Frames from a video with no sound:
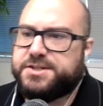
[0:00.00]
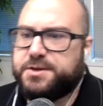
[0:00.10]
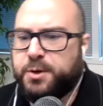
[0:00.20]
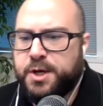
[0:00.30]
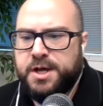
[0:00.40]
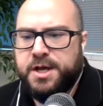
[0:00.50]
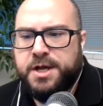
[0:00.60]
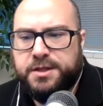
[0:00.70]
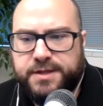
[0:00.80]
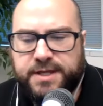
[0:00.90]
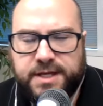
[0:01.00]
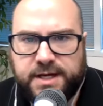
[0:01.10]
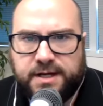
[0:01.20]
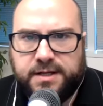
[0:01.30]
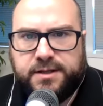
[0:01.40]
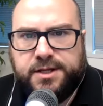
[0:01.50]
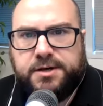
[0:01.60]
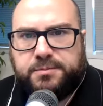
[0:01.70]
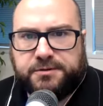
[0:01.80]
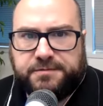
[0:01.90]
So the
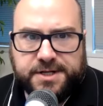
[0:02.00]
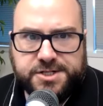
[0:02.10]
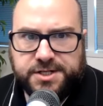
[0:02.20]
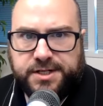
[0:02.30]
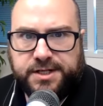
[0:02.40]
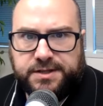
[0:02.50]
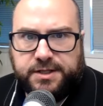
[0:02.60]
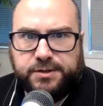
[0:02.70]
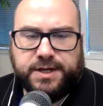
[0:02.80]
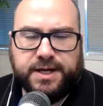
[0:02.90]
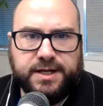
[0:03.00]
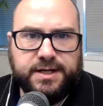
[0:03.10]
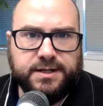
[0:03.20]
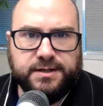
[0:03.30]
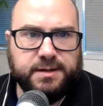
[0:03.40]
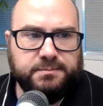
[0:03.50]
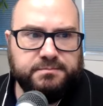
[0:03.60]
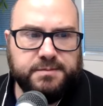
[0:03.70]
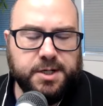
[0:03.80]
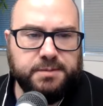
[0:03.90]
legal profession in the UK, and
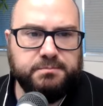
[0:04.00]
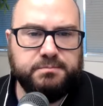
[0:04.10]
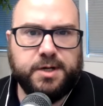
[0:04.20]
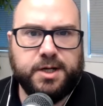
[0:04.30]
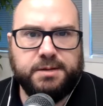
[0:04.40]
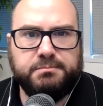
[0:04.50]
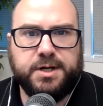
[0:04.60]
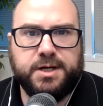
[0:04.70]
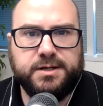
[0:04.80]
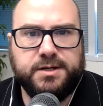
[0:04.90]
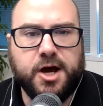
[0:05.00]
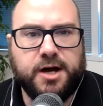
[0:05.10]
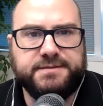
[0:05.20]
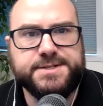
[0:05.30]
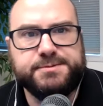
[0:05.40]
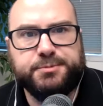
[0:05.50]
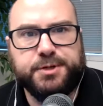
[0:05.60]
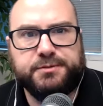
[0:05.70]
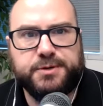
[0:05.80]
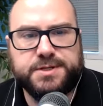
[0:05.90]
I'm a novice
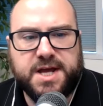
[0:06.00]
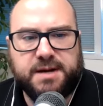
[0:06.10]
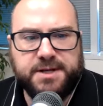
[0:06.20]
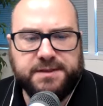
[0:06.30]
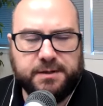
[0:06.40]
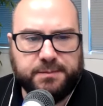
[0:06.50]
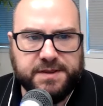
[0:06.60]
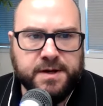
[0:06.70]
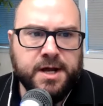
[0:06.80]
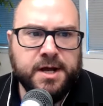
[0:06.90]
with what's happening there, but